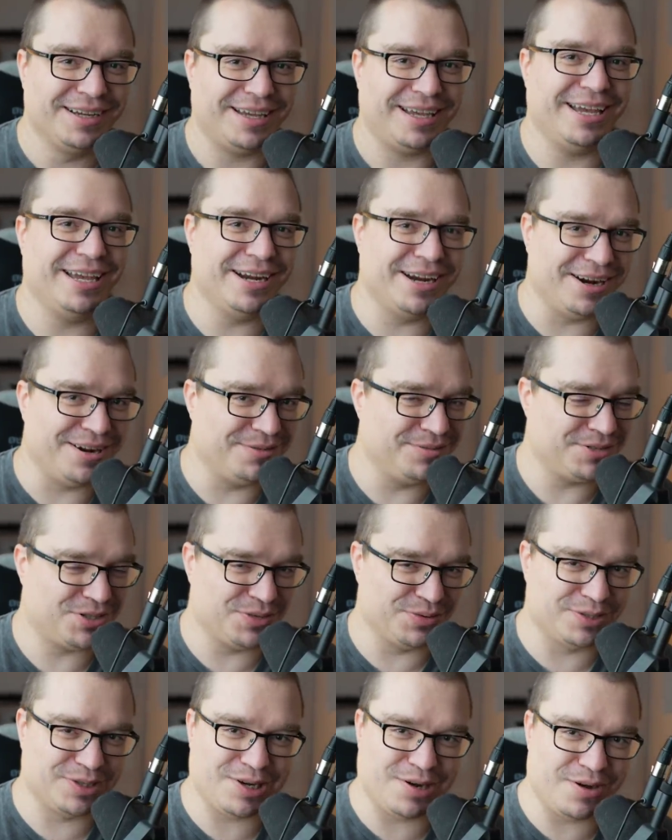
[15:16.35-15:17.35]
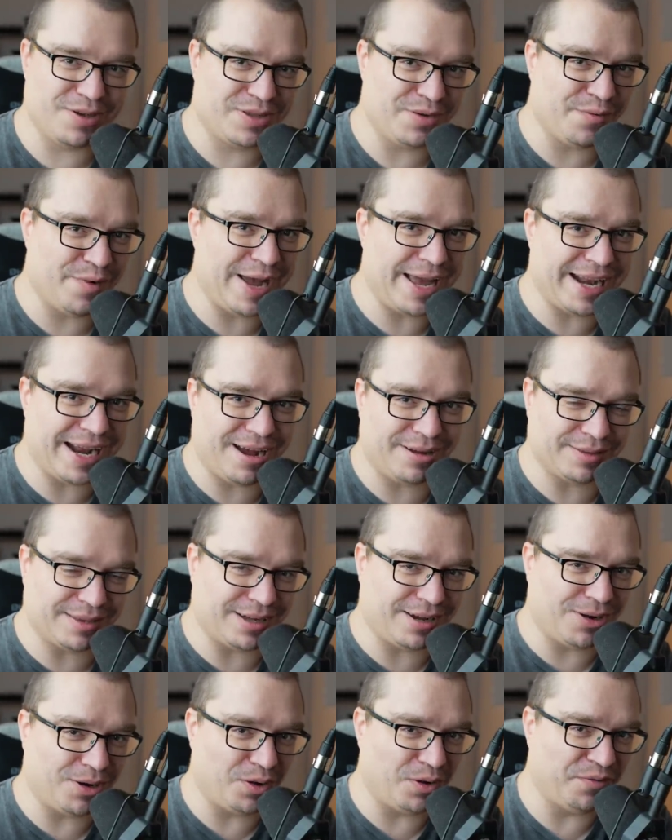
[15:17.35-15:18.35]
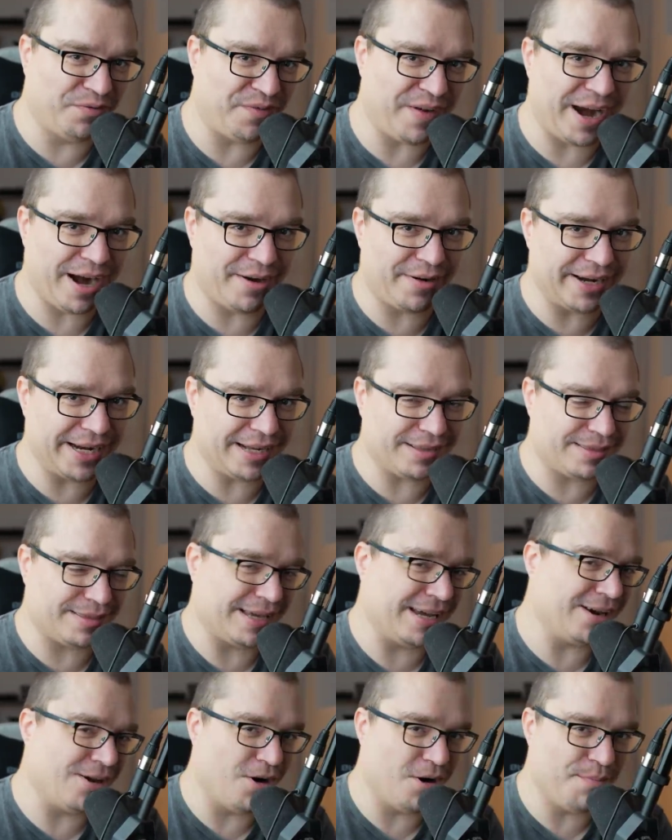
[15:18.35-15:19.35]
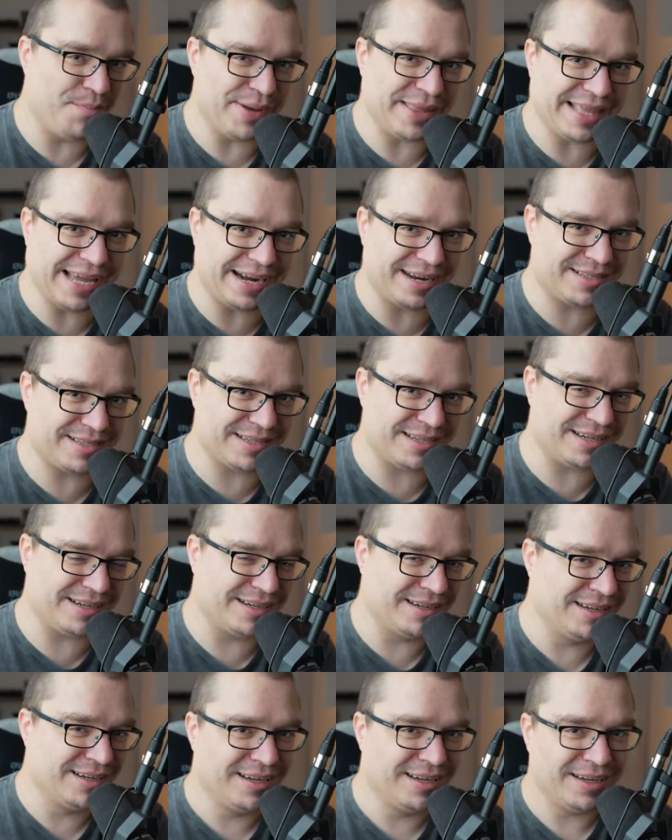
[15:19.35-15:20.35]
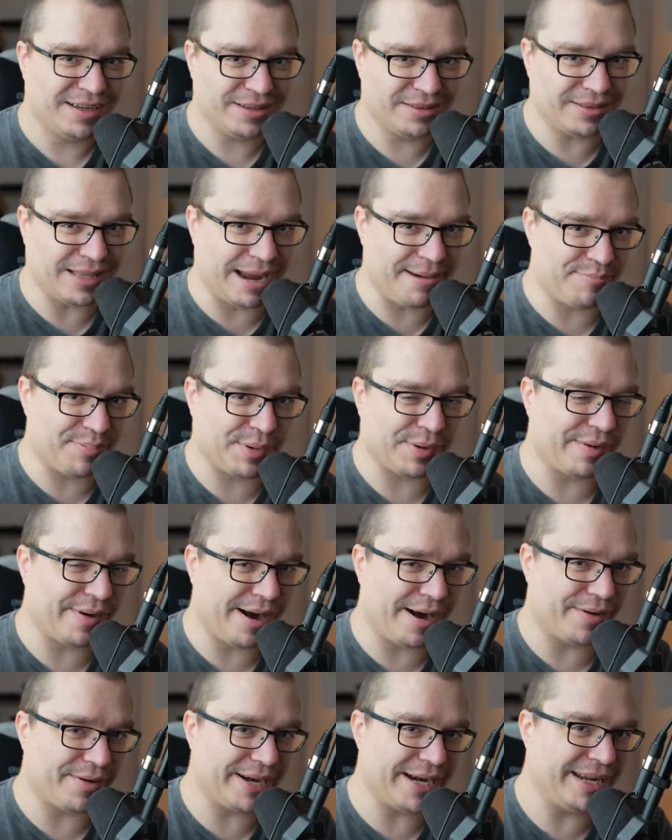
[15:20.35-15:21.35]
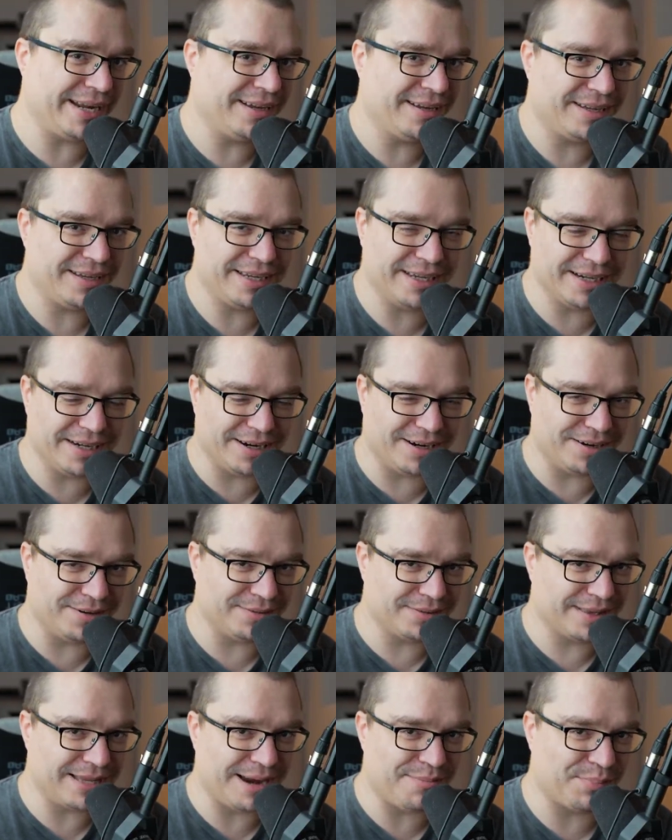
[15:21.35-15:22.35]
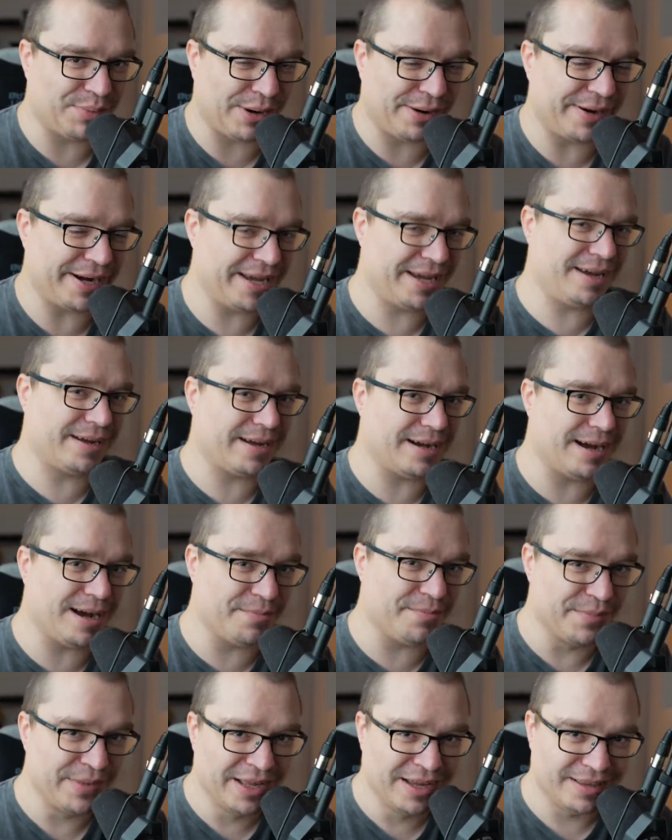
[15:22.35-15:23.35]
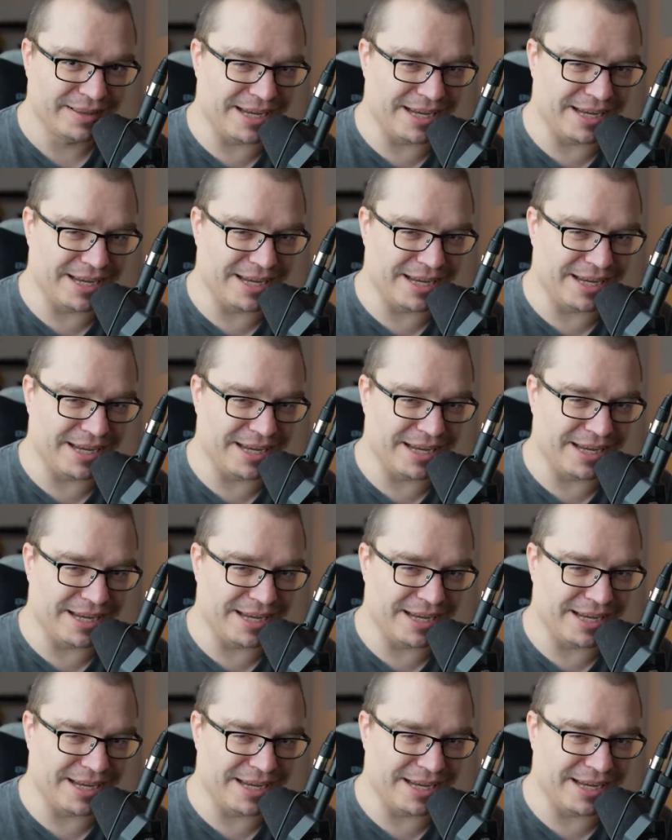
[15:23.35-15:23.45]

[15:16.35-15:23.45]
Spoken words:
You know, she was going to wait out the whole Varia thing, hoping that it's a temporary, you know, temporary hiccup.